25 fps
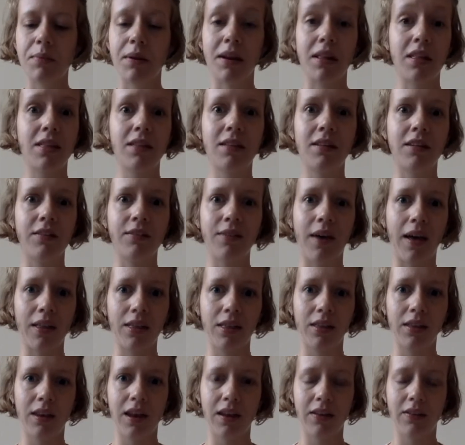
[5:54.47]
but it's still
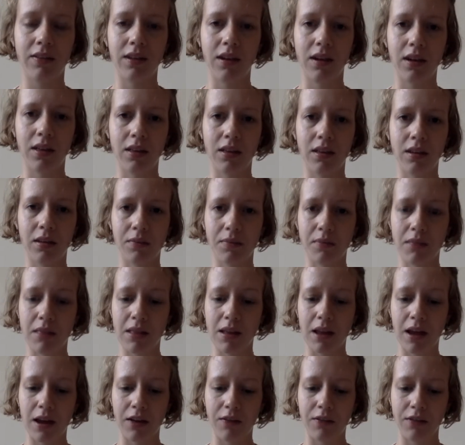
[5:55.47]
fascinating as a
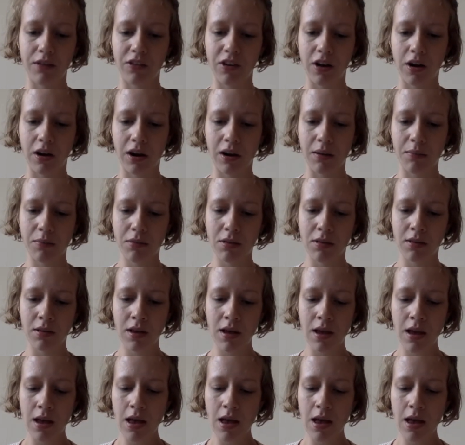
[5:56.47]
sign of the times.